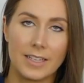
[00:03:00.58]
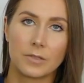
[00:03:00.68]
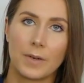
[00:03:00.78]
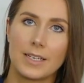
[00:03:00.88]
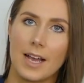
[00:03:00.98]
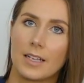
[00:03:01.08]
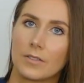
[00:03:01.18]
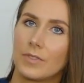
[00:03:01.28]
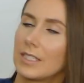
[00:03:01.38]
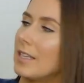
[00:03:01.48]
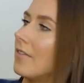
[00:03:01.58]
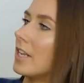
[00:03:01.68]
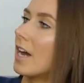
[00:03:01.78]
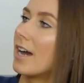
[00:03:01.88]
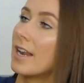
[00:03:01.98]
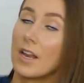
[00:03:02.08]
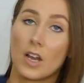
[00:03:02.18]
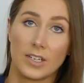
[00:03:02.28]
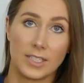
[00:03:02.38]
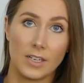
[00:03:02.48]
this retails for
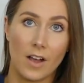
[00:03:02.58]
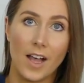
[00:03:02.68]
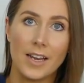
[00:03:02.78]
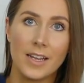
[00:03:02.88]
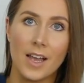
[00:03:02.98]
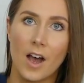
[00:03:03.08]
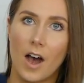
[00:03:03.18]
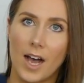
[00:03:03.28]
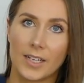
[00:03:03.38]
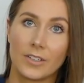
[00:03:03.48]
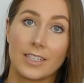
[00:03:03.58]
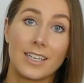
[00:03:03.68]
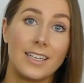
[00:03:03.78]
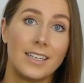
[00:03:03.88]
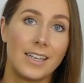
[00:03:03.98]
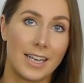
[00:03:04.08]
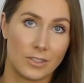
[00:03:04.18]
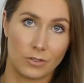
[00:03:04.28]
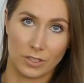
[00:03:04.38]
$79.99. I got it in an extra